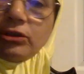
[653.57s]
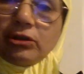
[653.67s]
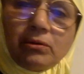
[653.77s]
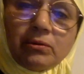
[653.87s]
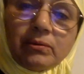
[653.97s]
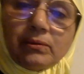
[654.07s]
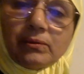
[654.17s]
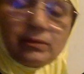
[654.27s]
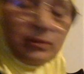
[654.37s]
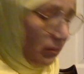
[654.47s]
two
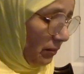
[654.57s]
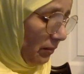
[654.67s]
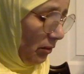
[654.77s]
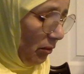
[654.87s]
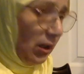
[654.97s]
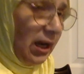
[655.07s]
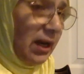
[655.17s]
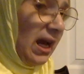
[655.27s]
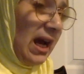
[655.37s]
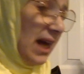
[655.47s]
okay
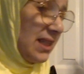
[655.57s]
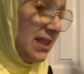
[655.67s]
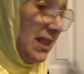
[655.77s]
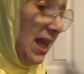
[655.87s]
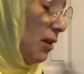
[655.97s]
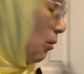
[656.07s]
has none